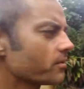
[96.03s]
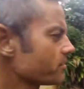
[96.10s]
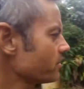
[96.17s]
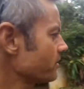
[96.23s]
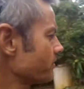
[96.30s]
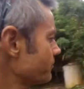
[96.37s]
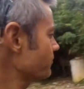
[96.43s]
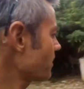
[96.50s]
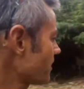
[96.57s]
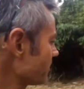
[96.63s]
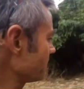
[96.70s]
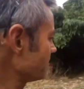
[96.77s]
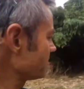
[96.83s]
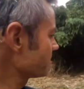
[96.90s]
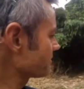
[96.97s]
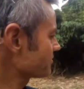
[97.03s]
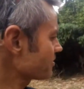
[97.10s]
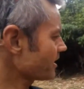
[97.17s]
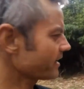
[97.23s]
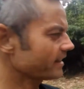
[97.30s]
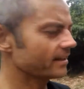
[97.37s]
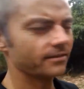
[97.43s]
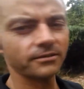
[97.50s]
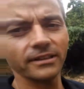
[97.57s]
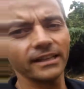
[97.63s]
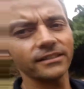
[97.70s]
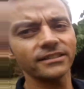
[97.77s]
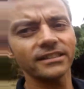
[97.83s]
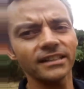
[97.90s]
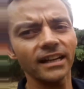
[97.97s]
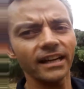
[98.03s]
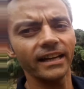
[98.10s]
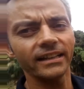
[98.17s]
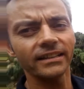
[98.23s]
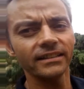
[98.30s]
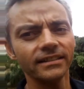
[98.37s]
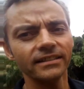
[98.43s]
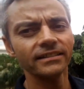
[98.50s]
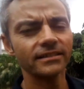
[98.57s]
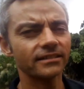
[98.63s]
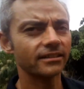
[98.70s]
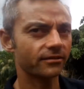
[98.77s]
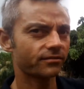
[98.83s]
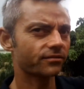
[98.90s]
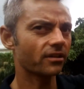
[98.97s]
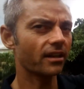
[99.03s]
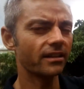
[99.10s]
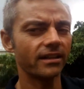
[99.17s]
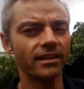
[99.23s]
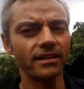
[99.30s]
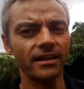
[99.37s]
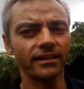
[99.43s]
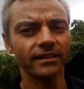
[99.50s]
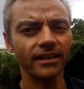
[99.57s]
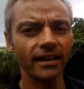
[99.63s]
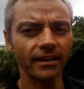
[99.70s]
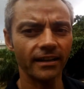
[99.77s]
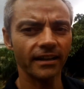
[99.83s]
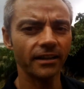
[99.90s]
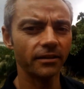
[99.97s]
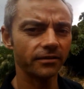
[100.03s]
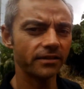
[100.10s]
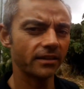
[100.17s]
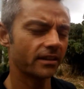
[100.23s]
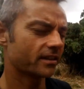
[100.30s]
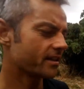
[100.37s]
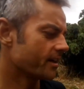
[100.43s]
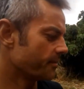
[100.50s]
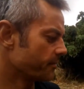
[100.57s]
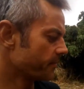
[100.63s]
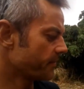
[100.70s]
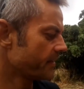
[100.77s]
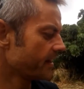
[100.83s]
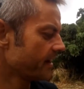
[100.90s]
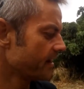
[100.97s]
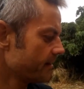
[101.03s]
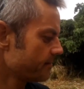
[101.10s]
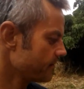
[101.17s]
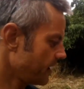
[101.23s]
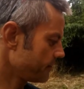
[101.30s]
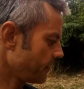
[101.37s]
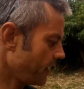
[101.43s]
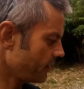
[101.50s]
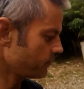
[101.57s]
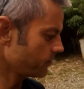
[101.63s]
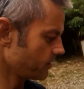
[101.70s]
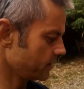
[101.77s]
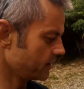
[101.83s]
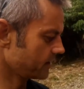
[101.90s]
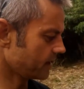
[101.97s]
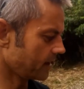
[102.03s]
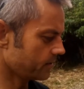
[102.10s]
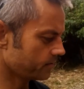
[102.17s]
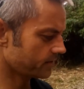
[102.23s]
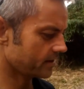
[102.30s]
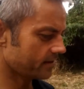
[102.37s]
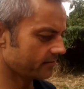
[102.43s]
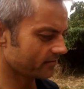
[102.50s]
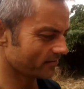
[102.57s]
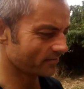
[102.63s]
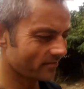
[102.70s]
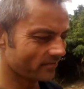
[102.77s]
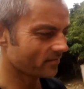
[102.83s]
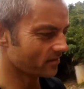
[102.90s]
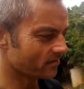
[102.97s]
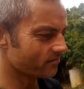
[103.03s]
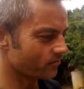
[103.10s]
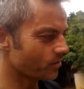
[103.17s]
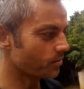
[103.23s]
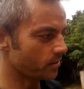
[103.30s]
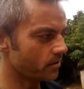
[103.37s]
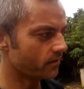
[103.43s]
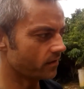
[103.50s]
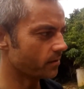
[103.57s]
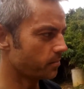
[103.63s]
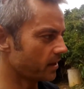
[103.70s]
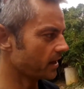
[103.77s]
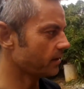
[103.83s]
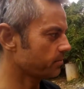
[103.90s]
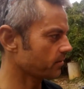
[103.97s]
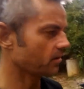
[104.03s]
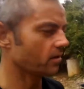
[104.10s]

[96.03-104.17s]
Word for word: wonder if rather than dragging it all outside to the front and then carting it off to the dump, I might want to kind of remove the big